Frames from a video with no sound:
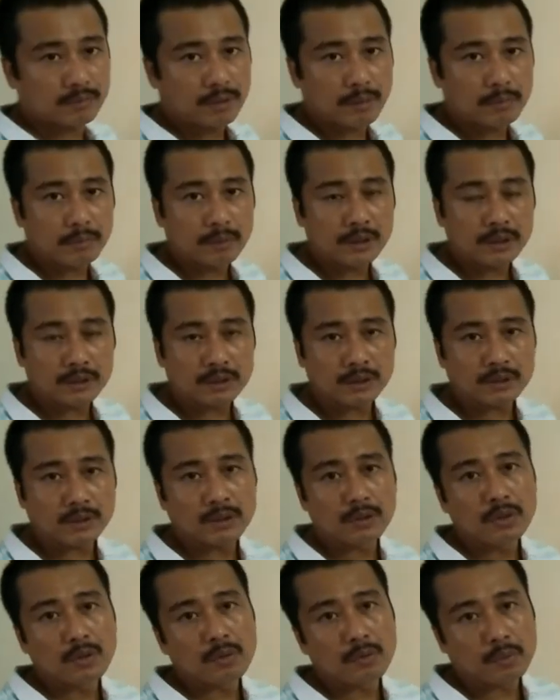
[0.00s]
vibration,
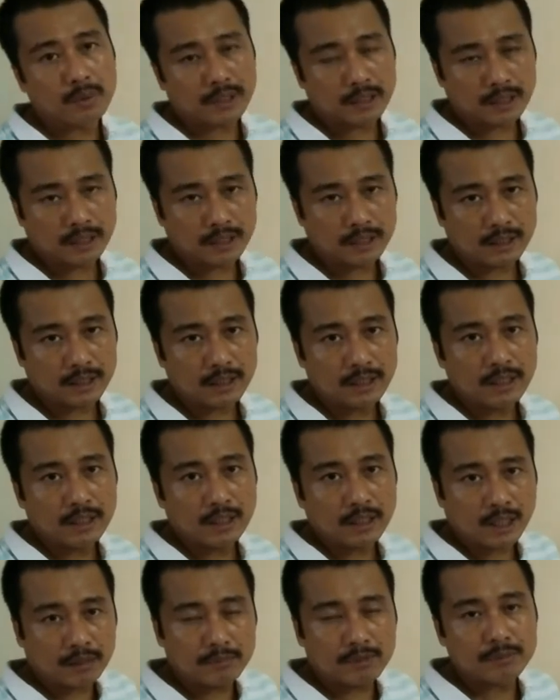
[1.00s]
one can
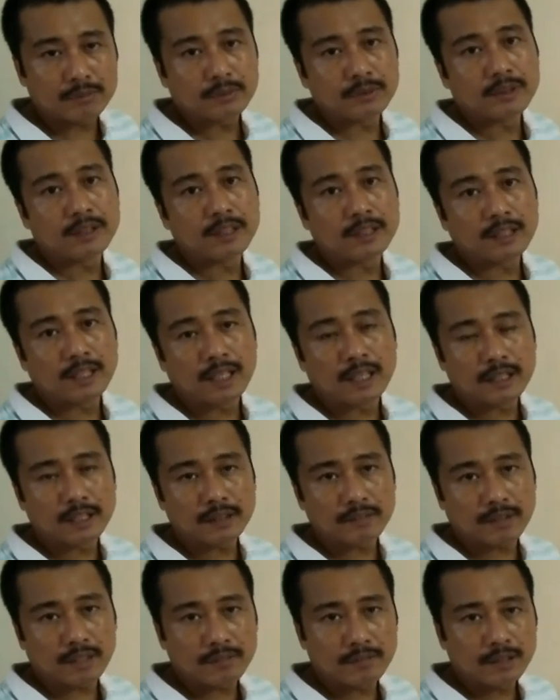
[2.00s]
come up with the
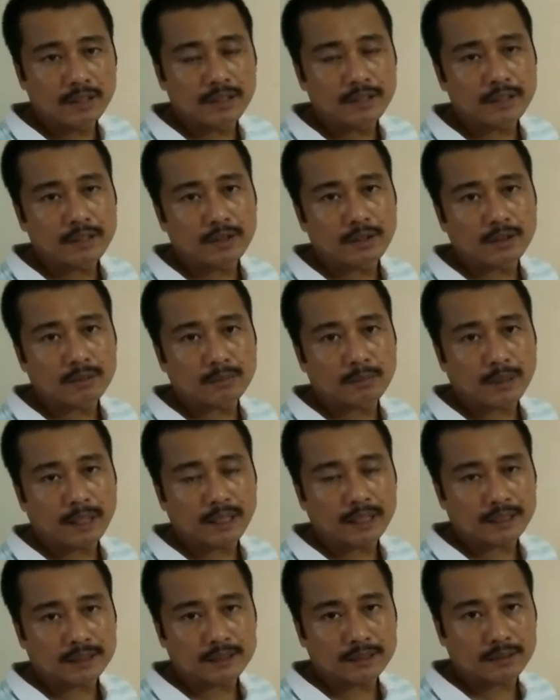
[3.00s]
relative ability of
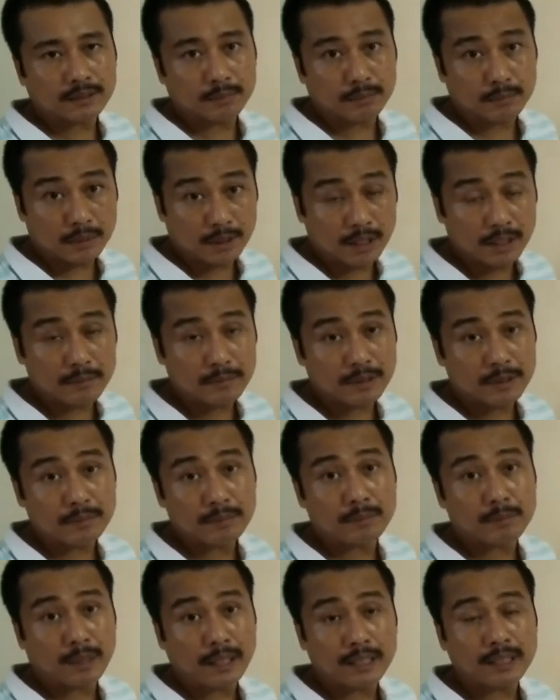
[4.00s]
relative
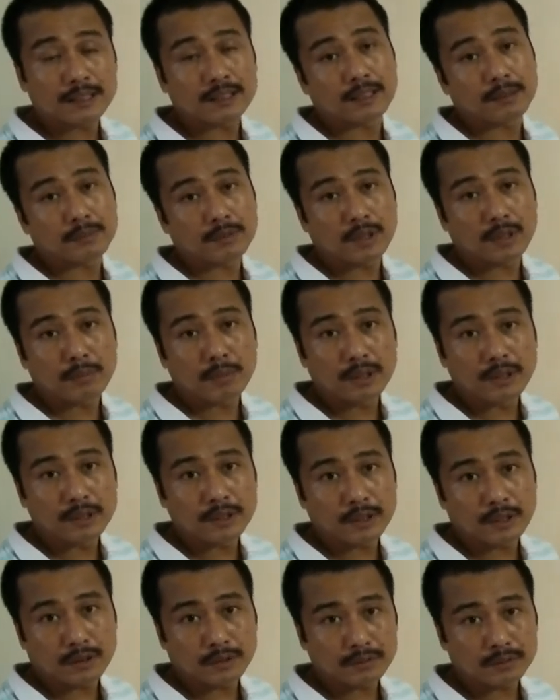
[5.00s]
pi acceptor
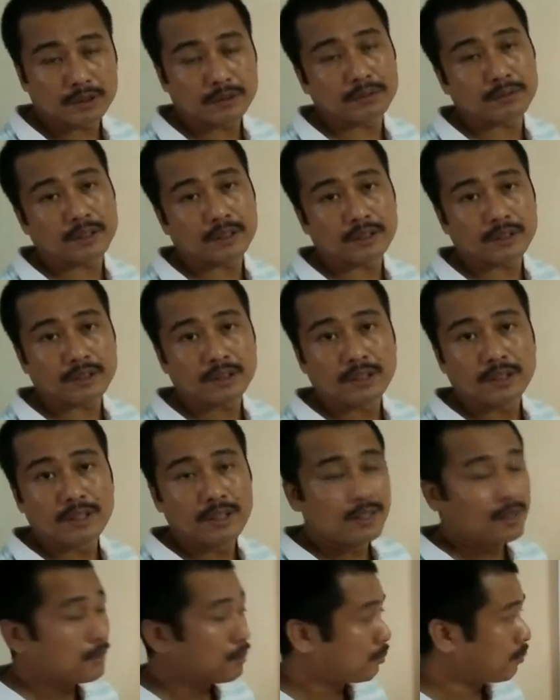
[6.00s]
ability of different
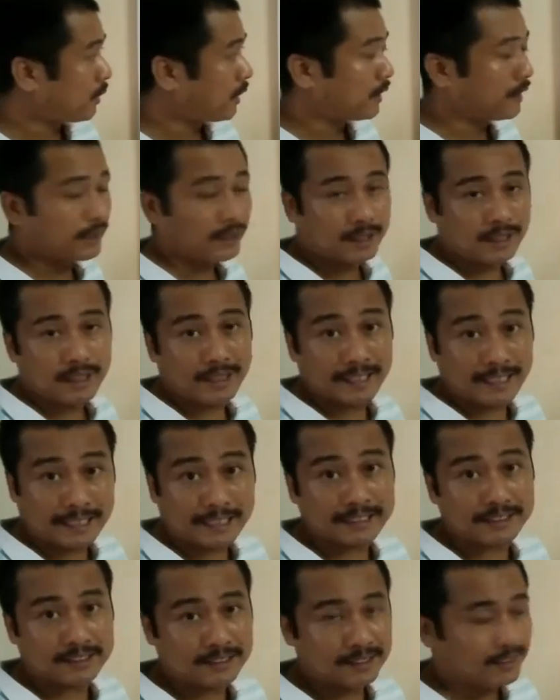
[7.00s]
pi
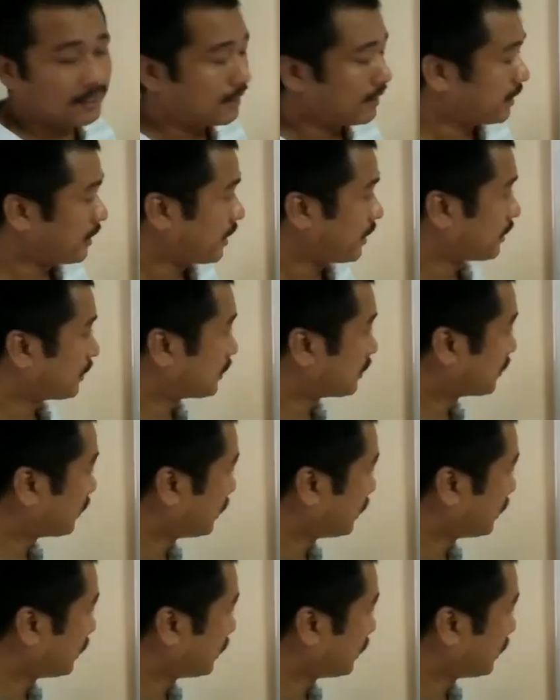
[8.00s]
acid ligands